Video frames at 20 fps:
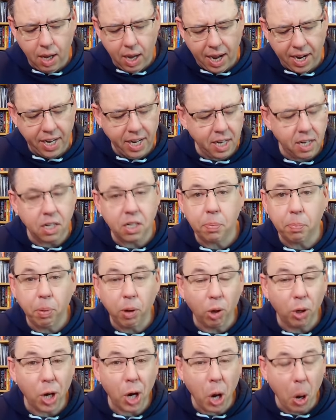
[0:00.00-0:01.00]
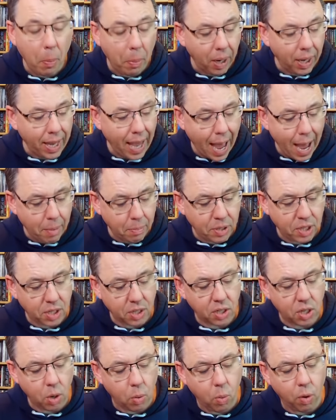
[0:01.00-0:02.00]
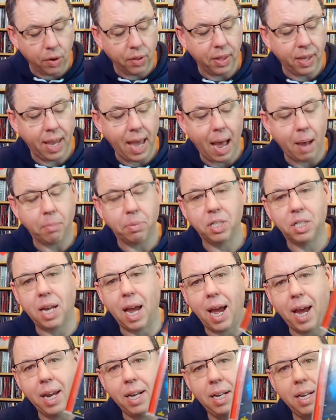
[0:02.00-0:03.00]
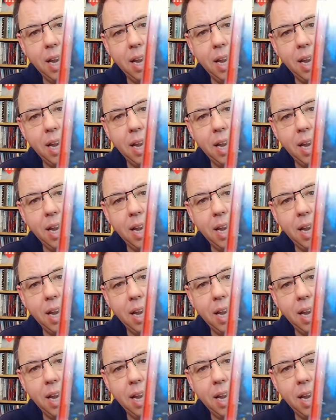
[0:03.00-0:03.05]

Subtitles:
I needed to plug a couple of gaps. So one of the gaps, I'd